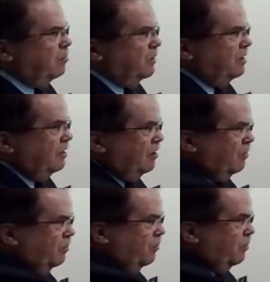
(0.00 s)
But, you
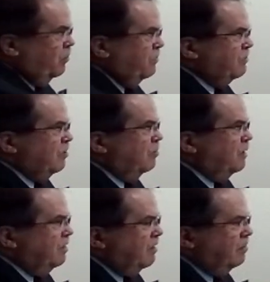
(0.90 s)
know, with so
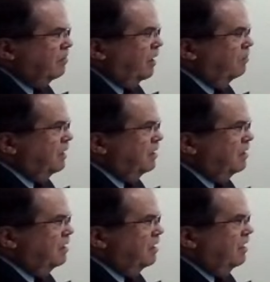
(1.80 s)
many of the, I
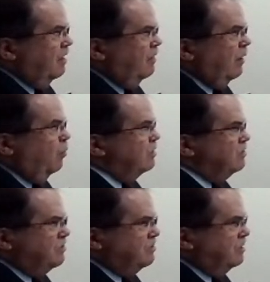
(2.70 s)
mean, that
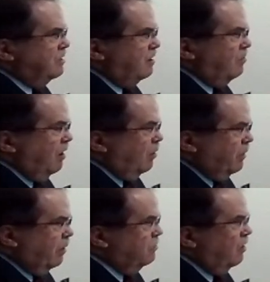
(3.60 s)
wasn't just in
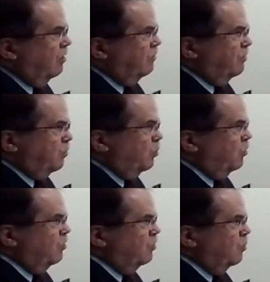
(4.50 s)
Nicaragua, that was all over the
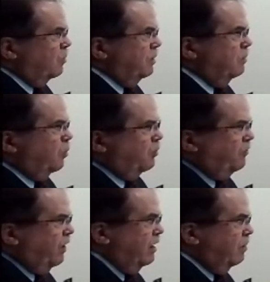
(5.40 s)
world where people
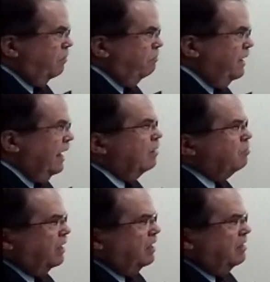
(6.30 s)
were trying to
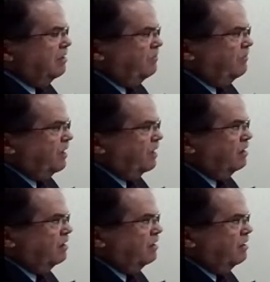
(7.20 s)
downplay the
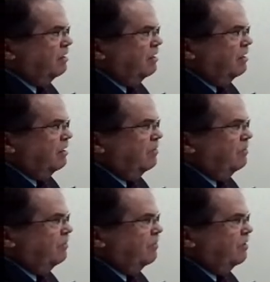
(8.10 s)
effect
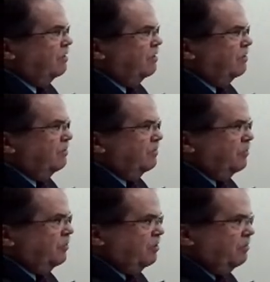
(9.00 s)
of
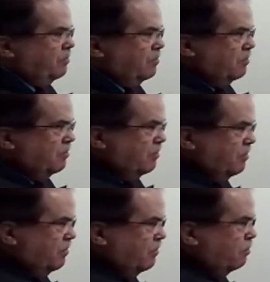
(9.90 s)
the
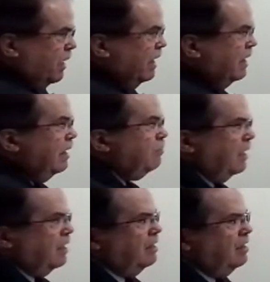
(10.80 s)

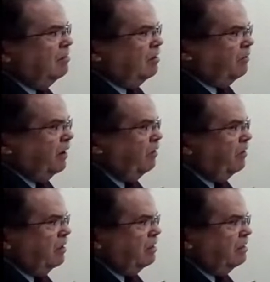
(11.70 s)
pandemic in their
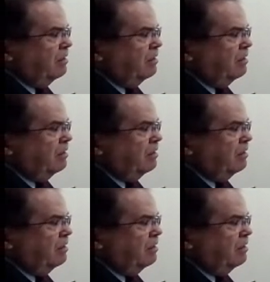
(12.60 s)
area.